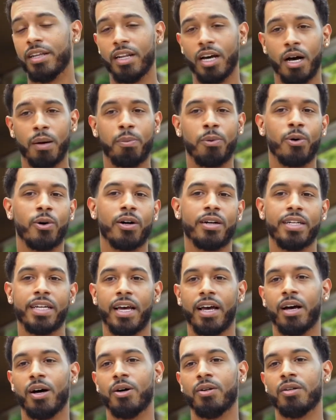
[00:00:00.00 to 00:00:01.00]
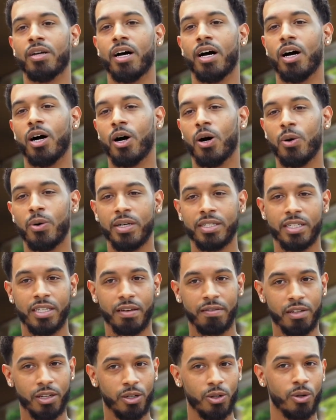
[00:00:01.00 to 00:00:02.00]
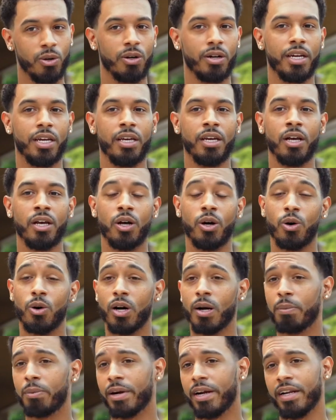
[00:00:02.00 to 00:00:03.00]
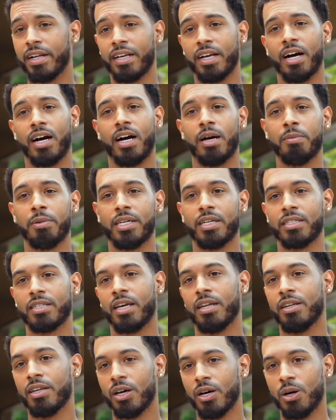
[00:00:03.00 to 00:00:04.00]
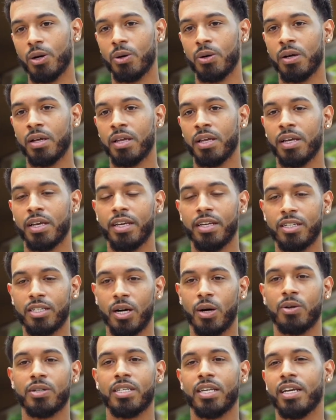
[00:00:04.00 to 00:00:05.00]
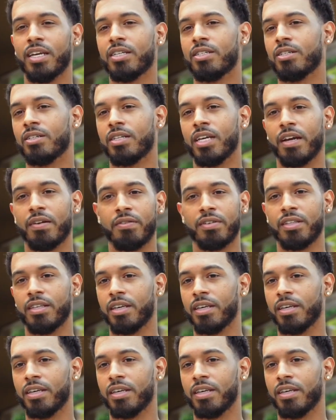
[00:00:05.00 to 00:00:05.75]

up or a down, I always give the glory or I pray to God because I know He's always the answer to everything.